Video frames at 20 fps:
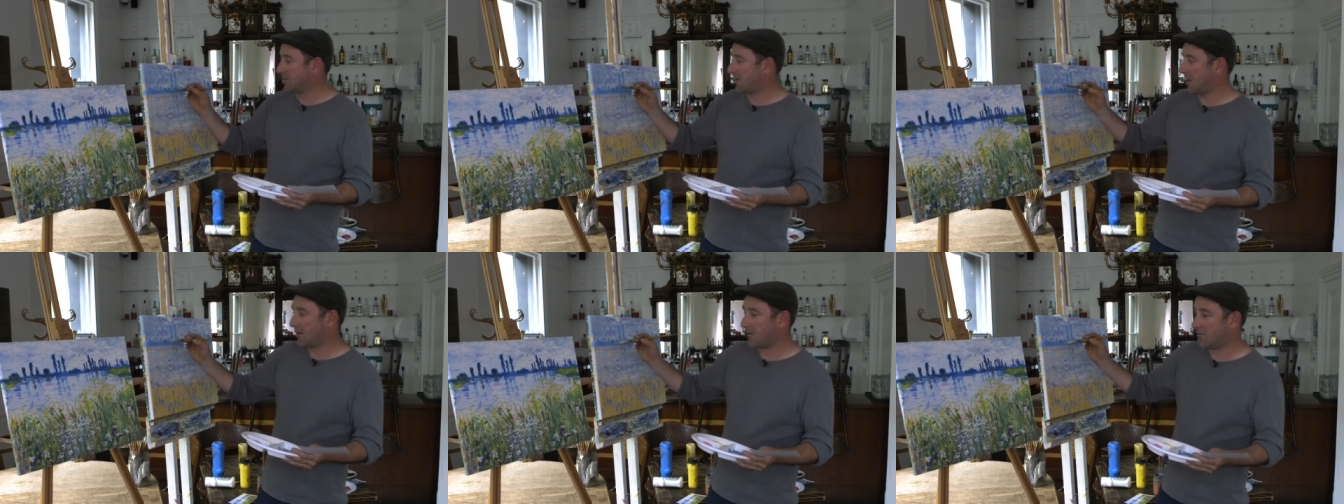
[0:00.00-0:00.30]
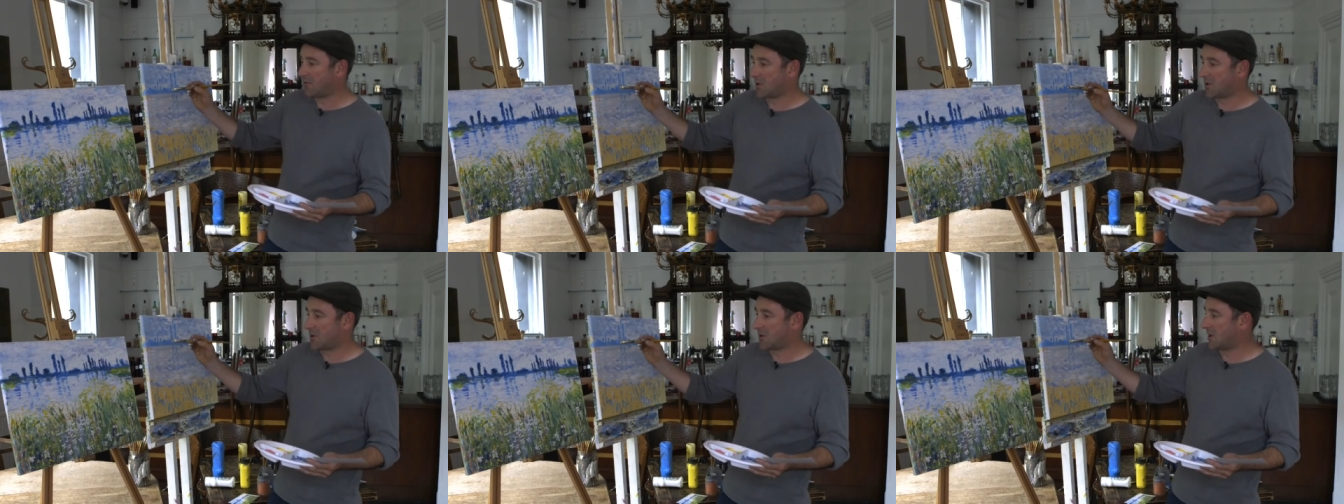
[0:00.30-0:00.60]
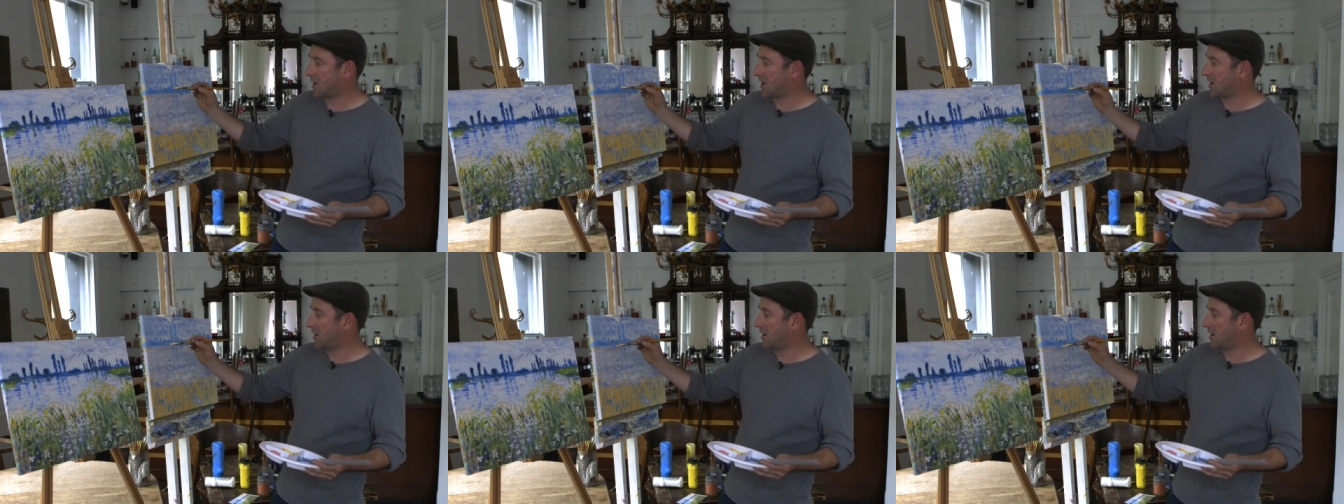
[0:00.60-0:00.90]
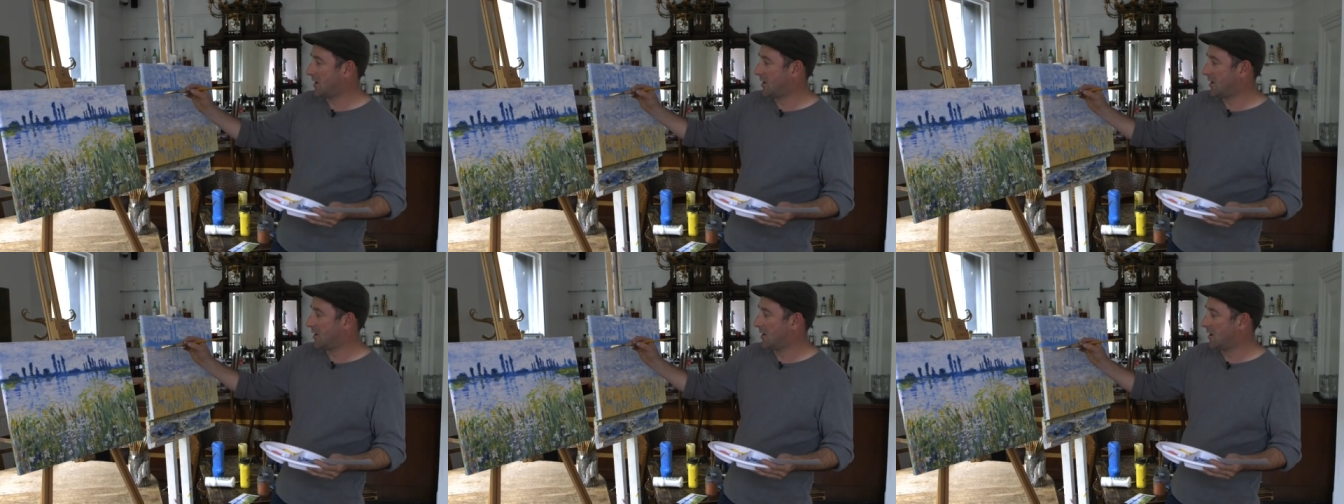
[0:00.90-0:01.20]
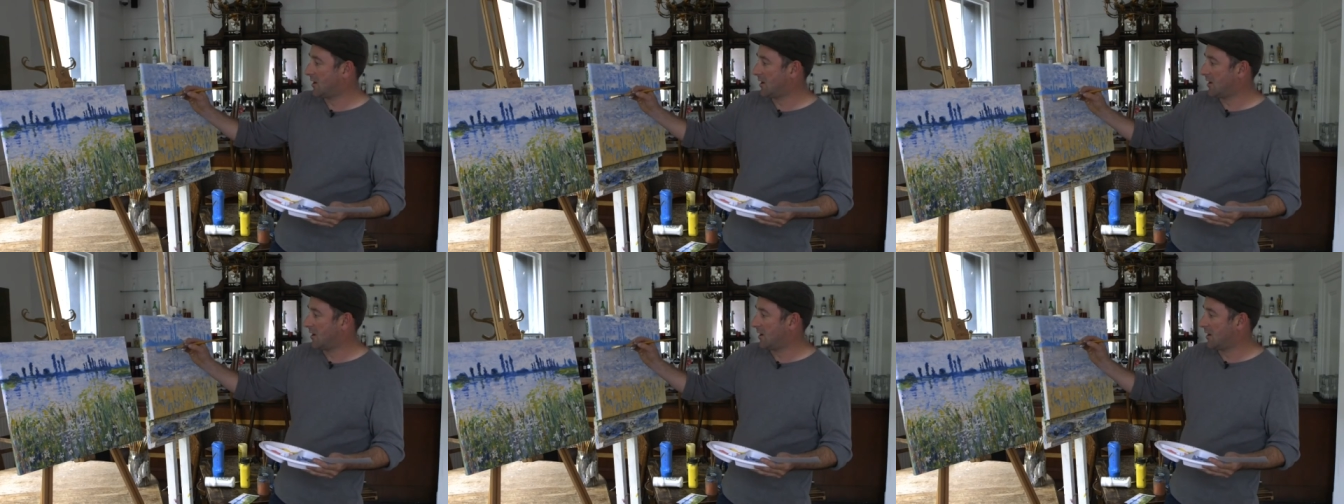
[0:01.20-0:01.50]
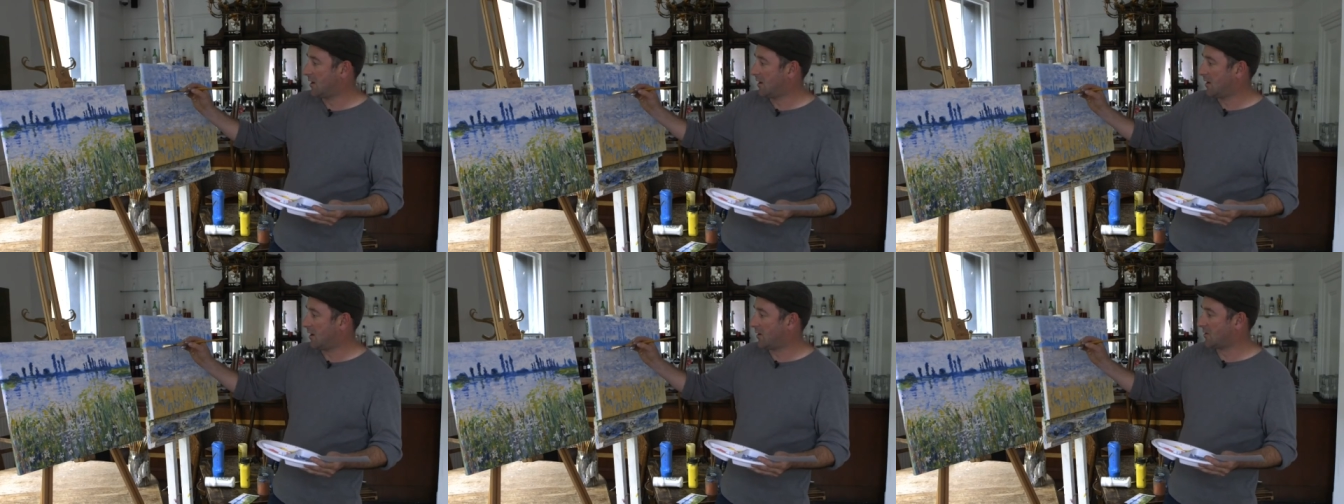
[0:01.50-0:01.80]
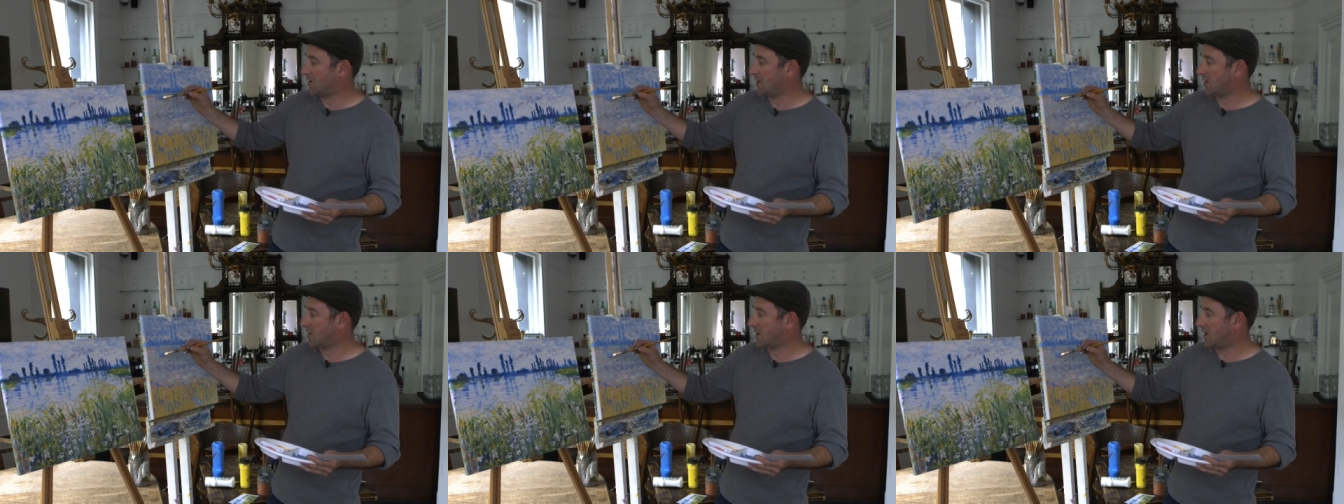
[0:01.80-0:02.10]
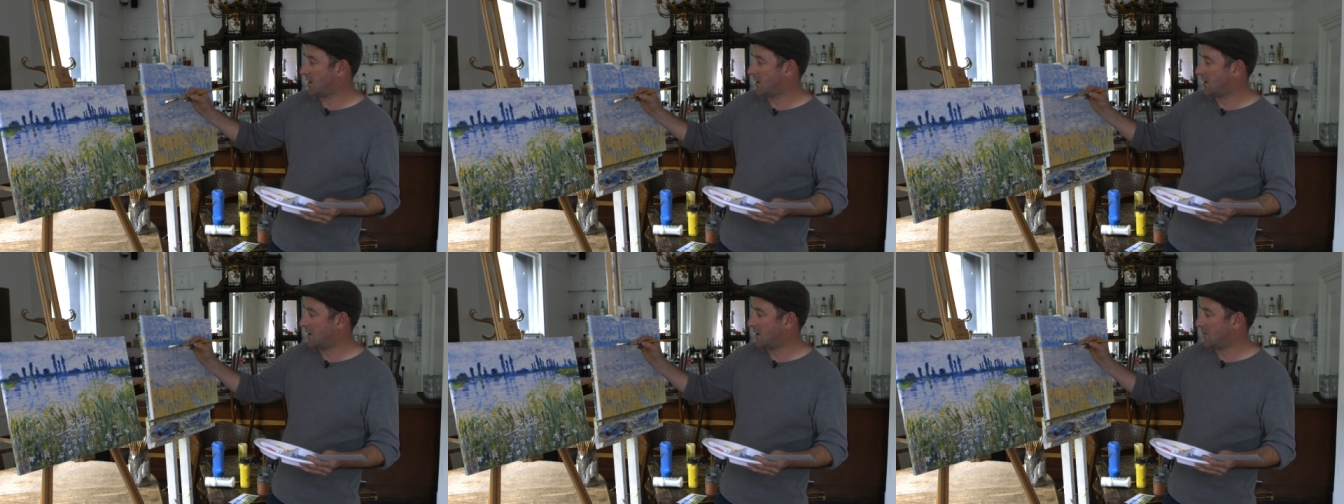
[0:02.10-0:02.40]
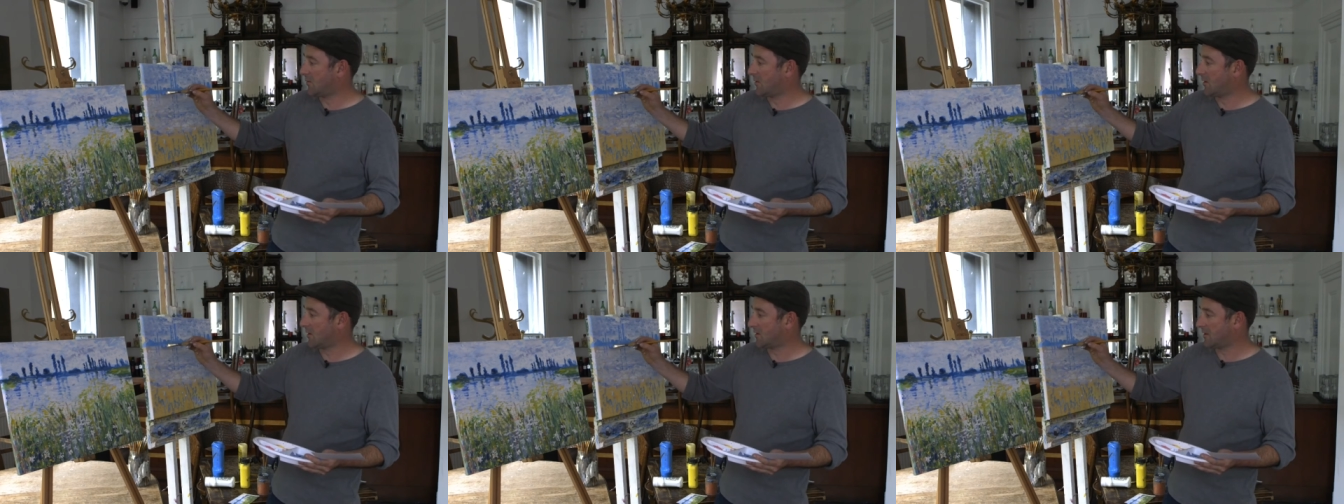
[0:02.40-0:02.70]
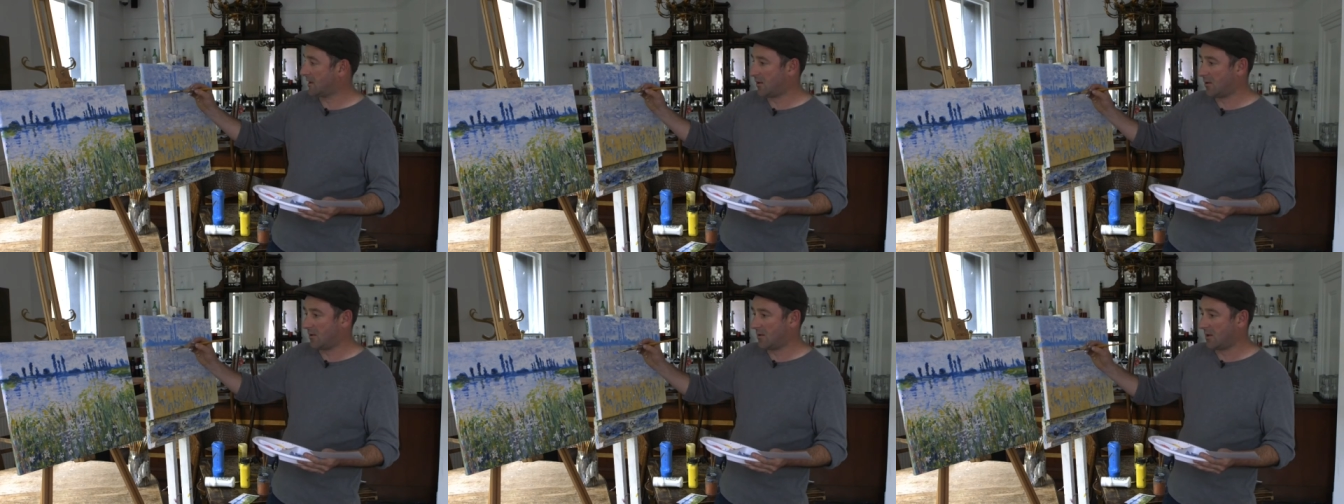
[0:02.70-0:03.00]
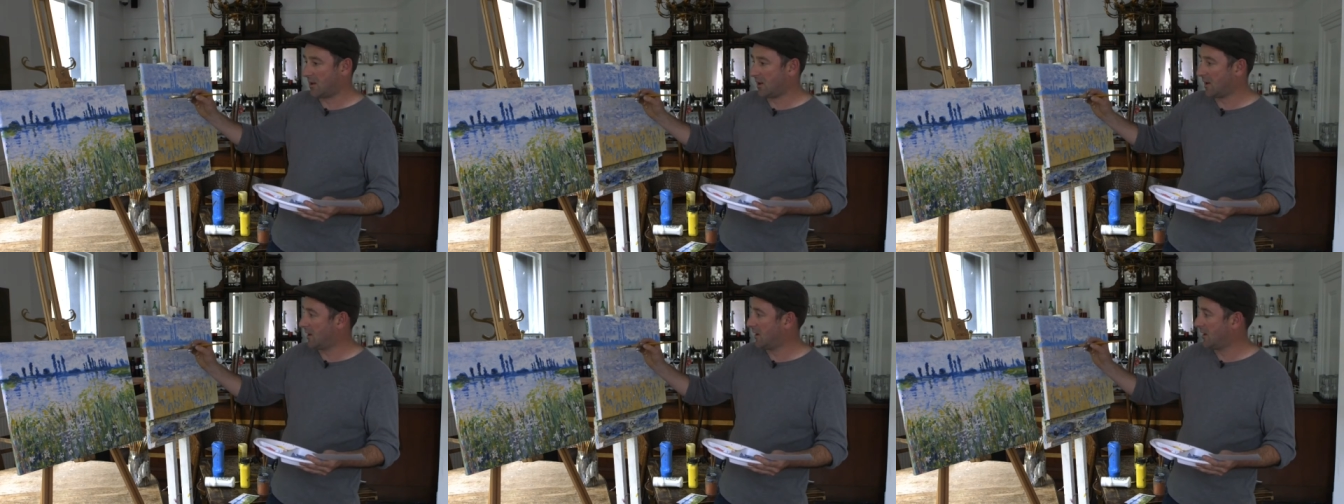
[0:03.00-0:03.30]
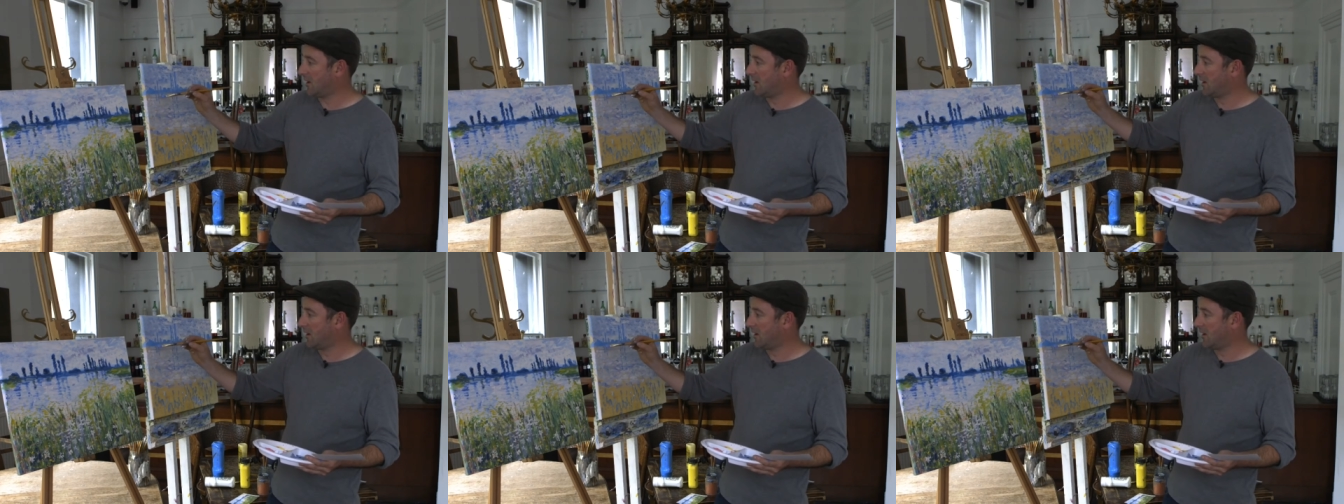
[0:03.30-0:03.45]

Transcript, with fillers: Kind of rushed it. I was lucky, it works out all right.